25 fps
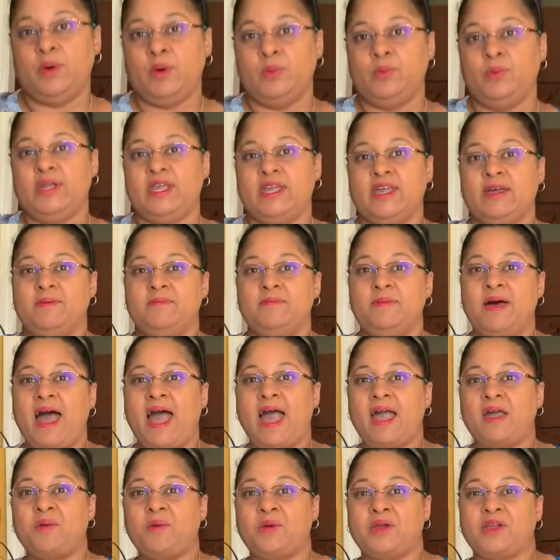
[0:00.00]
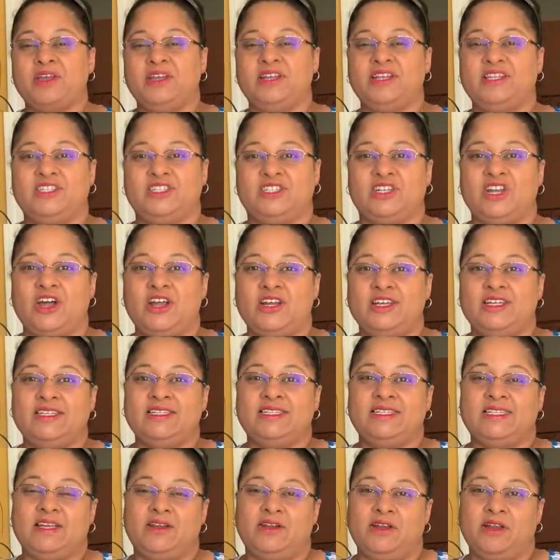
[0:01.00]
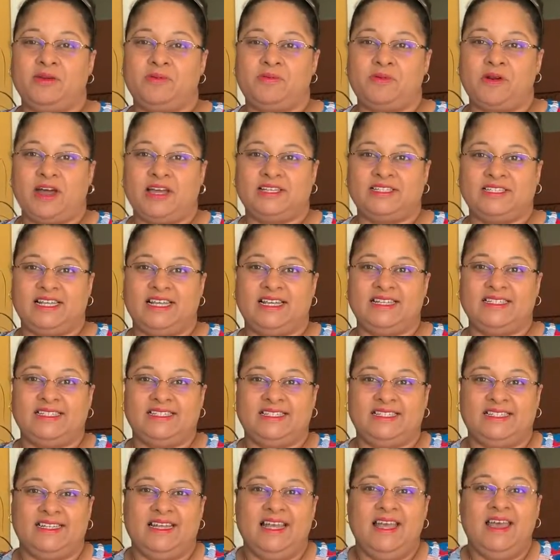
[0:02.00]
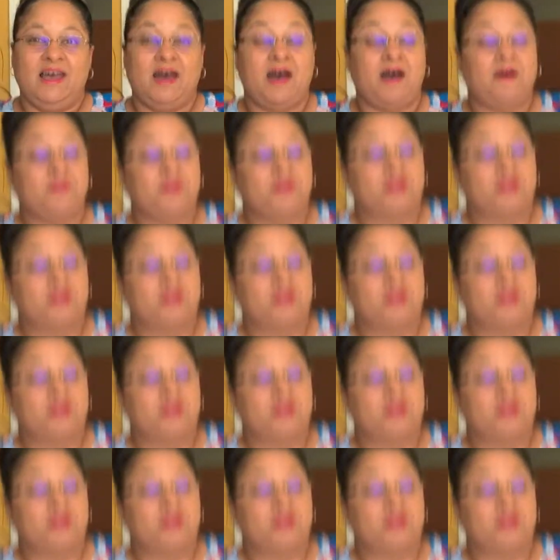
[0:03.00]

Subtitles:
when we come back, we're gonna start the searing process. I'll